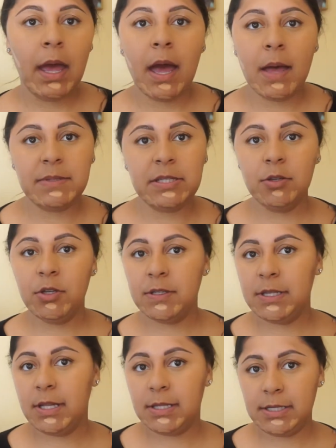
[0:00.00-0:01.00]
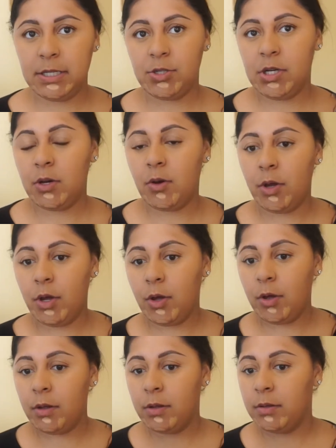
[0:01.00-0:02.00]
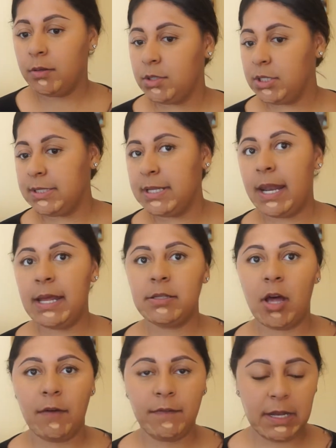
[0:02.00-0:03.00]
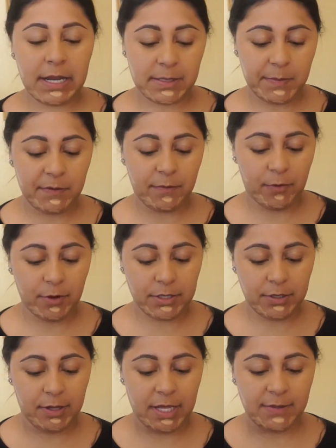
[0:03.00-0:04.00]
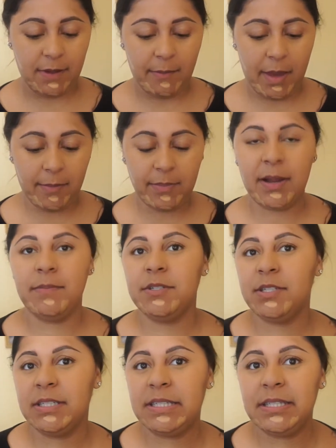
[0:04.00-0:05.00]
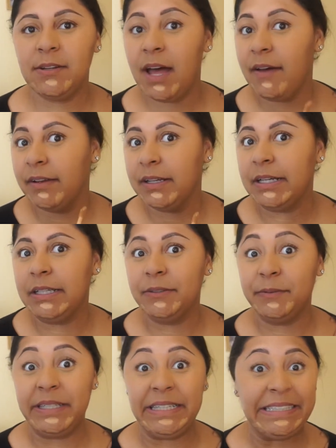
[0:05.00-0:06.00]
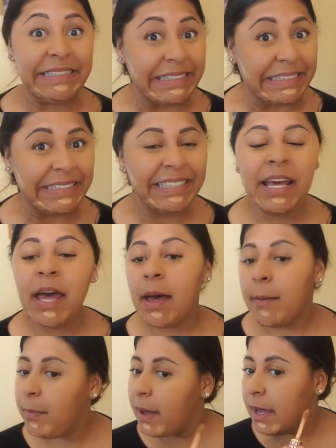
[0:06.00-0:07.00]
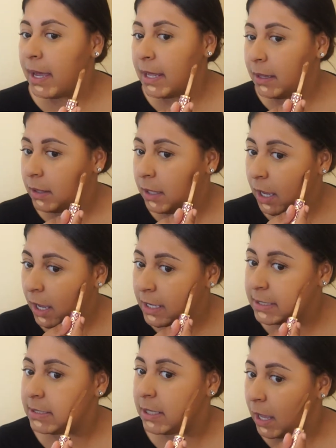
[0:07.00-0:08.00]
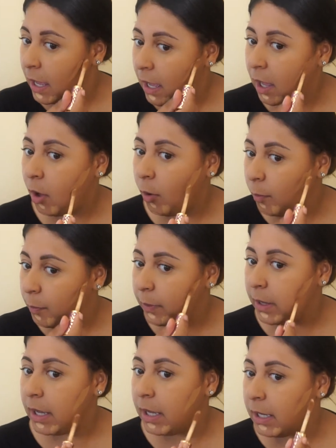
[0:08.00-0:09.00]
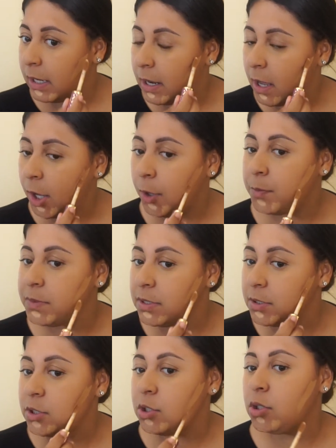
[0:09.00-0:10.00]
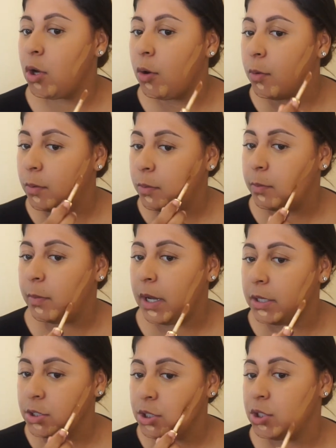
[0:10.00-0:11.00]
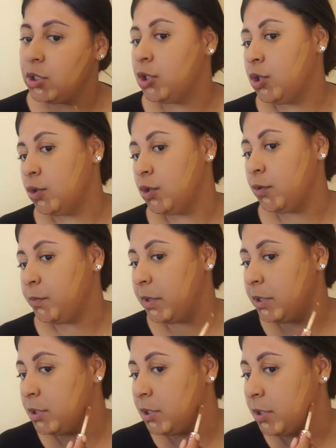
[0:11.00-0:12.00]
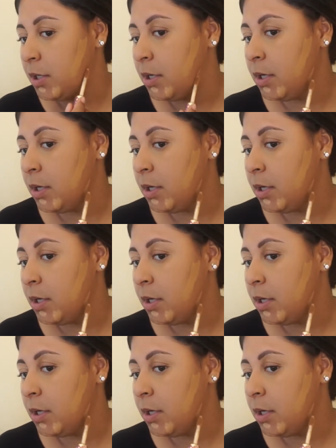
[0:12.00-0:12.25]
I'm still using the tea tree oil, just not as often as before, so that's why my blemishes still haven't gone away. But it does help. It helps so much, so, so much.